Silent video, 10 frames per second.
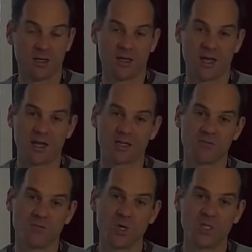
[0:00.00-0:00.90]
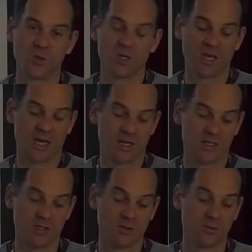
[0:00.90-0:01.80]
and I can avoid doing that
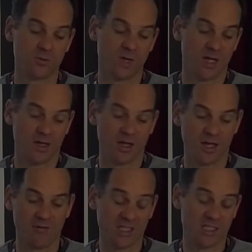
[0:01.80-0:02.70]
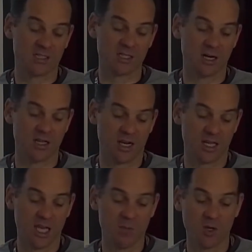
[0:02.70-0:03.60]
until I've actually decided that I
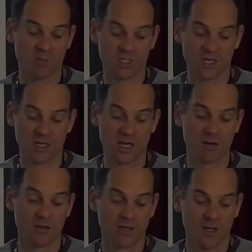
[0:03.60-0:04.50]
keep the object now,